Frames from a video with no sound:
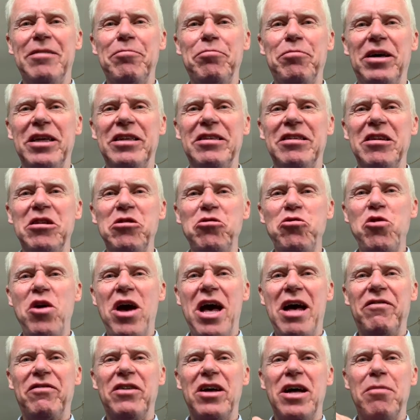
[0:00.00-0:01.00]
But you
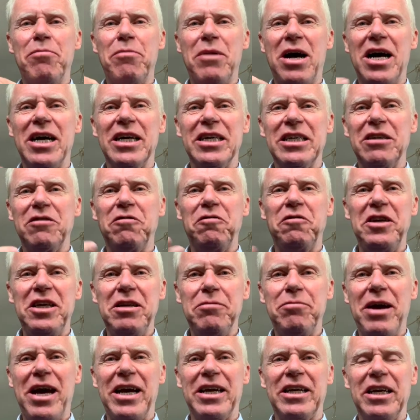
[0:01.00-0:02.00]
have a market
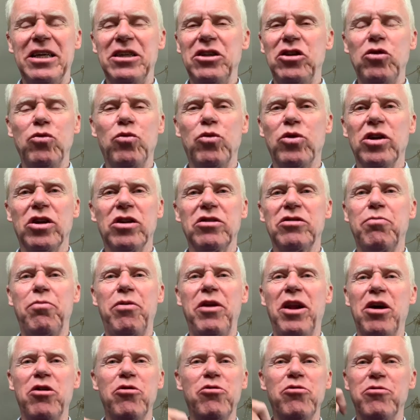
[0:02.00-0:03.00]
feedback, and you will not
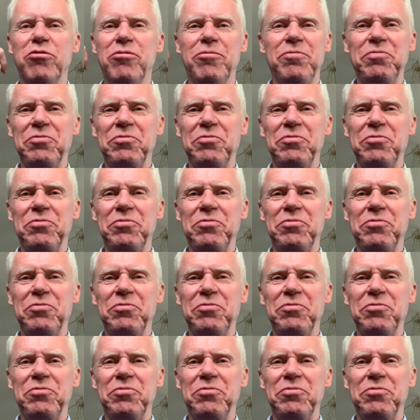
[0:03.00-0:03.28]
plow